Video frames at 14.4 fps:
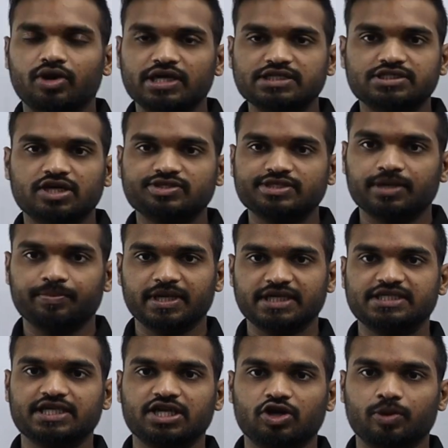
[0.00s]
now let's solve some
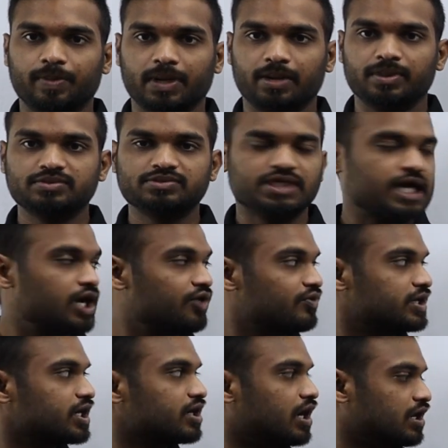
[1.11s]
basic level problems. I have
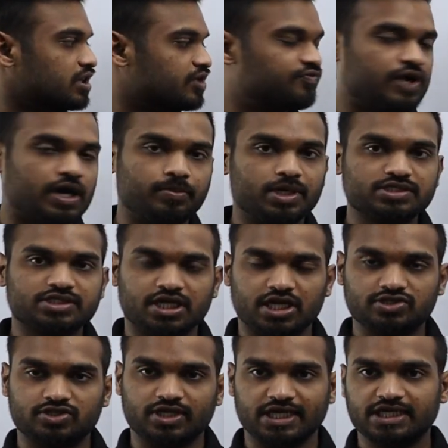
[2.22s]
written all the formulas and
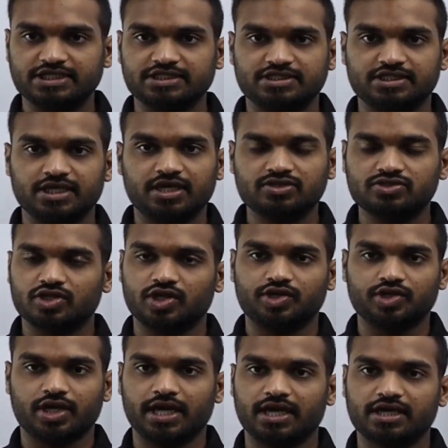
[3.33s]
also relations here so that
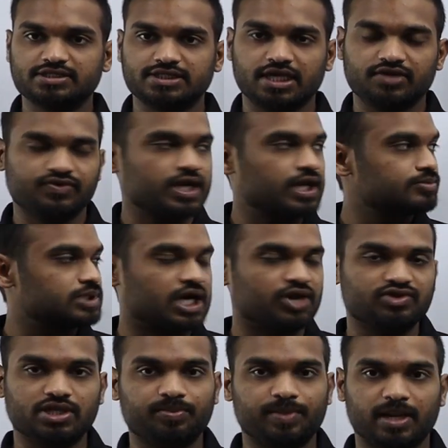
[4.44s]
you can understand when I am
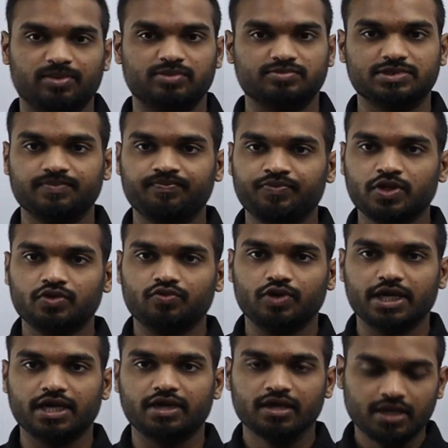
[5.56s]
solving the problems.
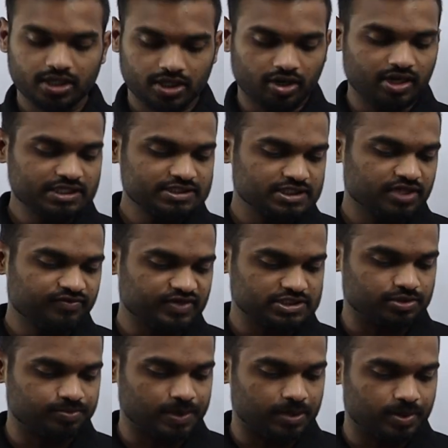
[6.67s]
Okay, now let's see the
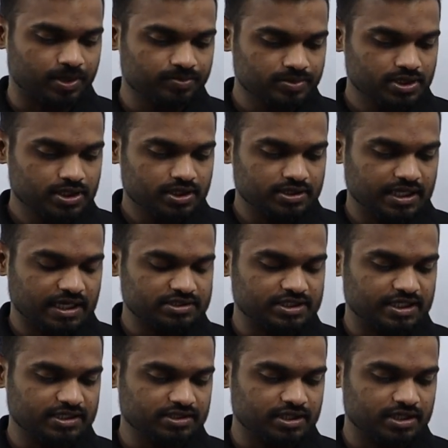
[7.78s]
first problem. They are
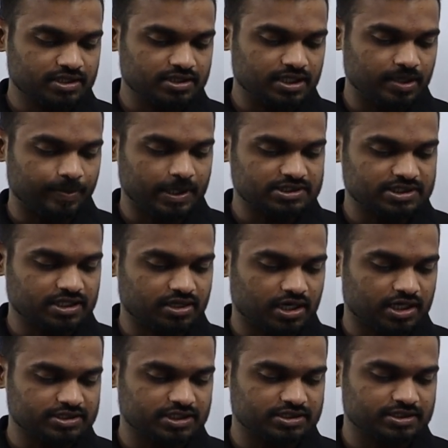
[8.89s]
saying that a person
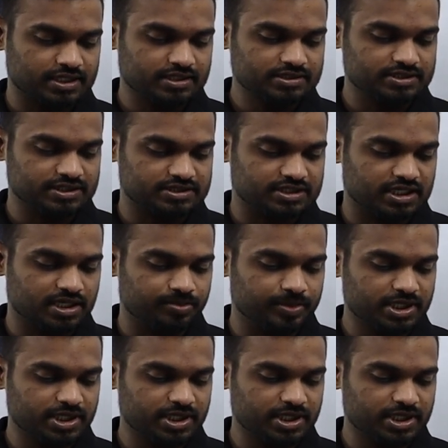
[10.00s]
crosses a 600